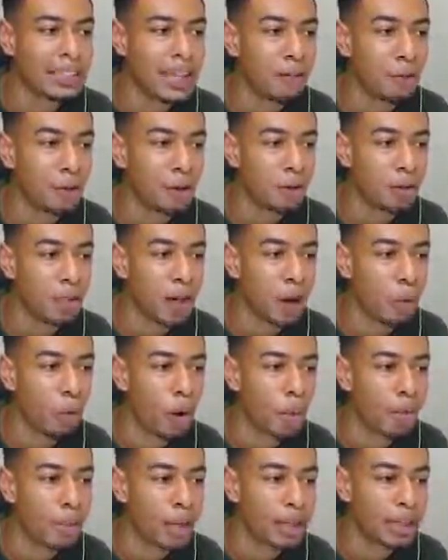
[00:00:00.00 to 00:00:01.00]
has everyone only got
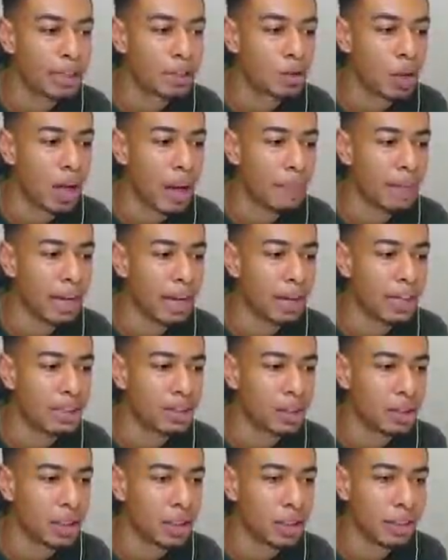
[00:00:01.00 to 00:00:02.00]
one mini as well? I mean, I
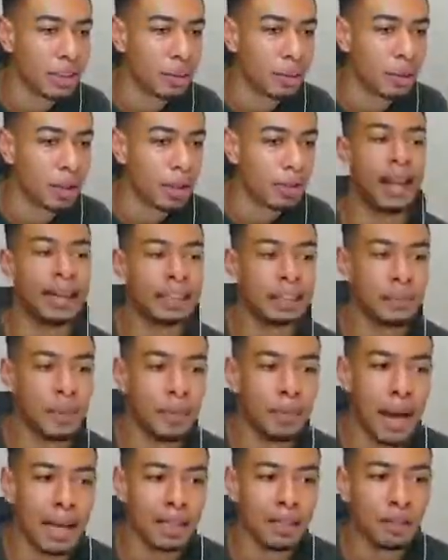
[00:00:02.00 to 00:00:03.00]
guess I only needed This
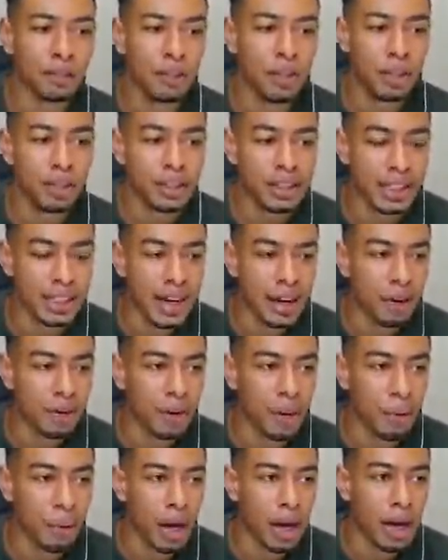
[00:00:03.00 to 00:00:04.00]
has been mad confusing. I
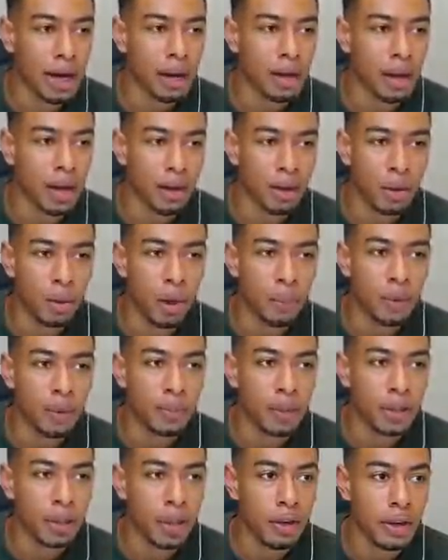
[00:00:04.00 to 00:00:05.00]
don't know why. I don't know what
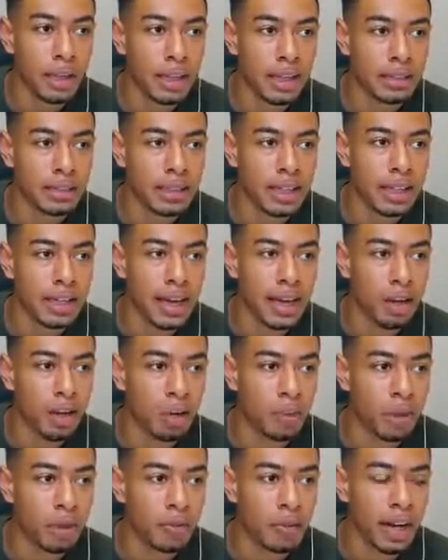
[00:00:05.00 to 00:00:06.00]
people are doing. I see a guy
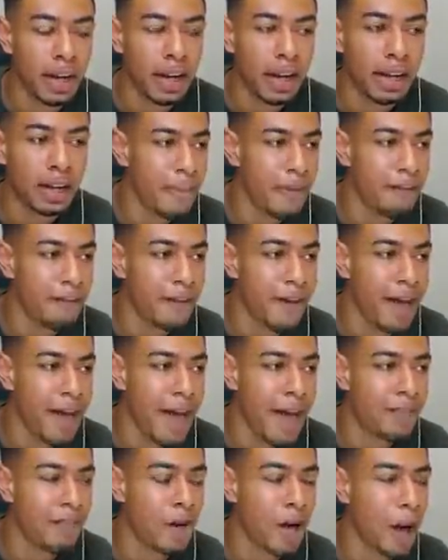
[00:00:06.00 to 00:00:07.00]
all the way over there. To be
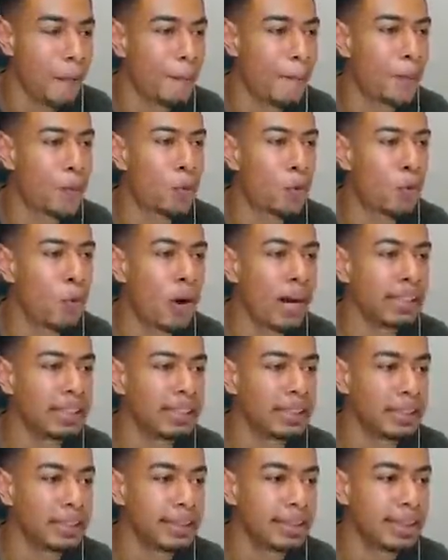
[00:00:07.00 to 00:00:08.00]
fair, I've got a
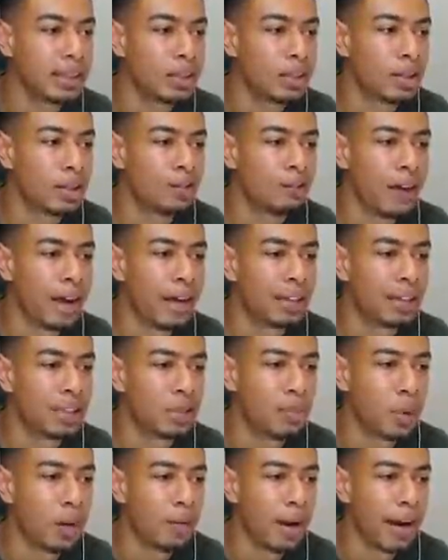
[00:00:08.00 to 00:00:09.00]
pretty good
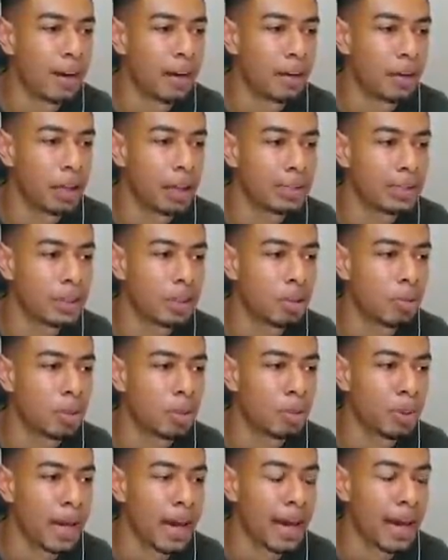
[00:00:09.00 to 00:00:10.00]
vantage point right now. Unless they come
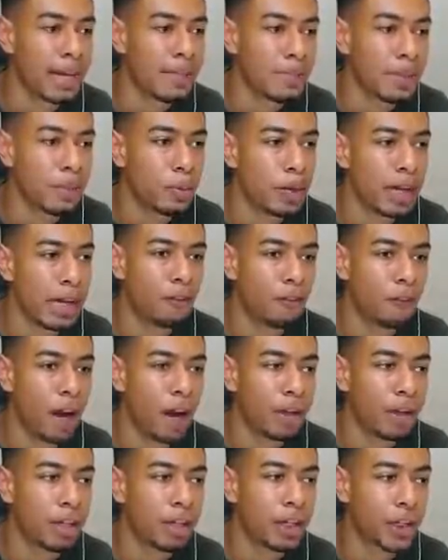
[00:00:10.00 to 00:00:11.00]
up behind me with a
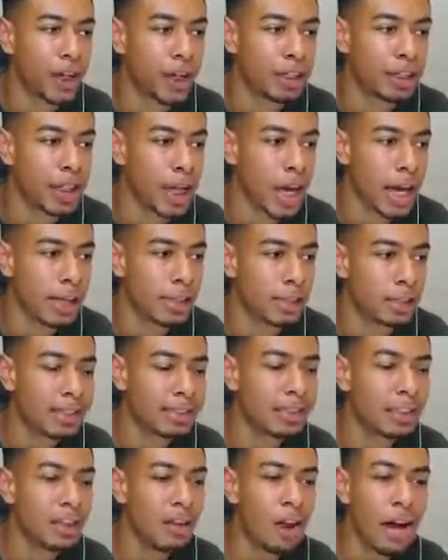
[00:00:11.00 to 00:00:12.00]
very good chance.
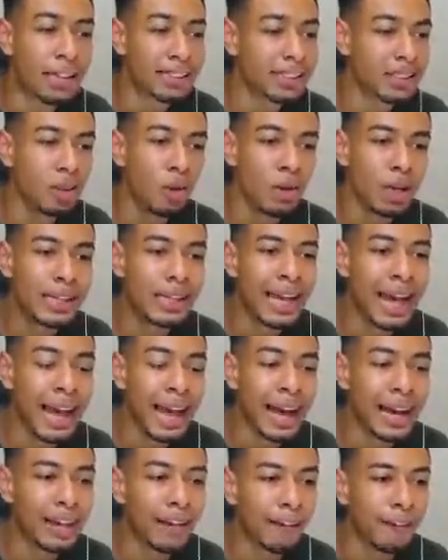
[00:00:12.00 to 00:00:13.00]
I still
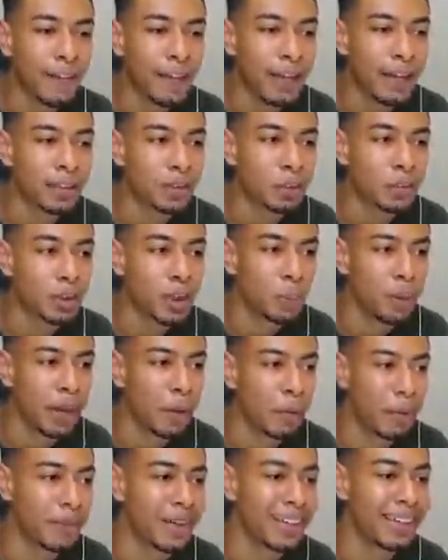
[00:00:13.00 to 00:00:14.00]
kind of feel like someone's up
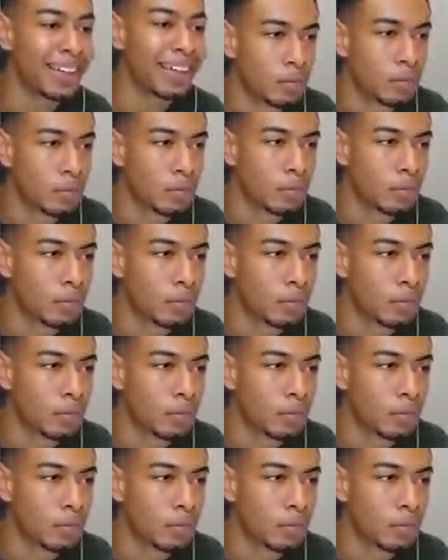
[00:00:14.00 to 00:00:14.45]
here with me.